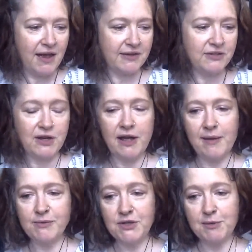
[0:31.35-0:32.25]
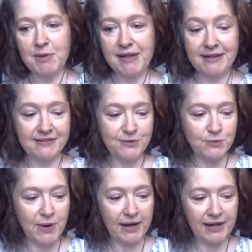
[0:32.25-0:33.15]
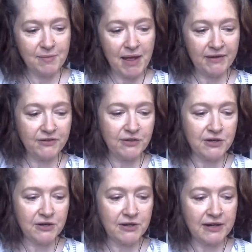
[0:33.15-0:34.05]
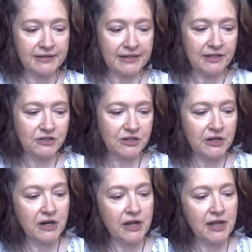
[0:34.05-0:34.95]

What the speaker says: Sharmila is a Reiki master and teacher,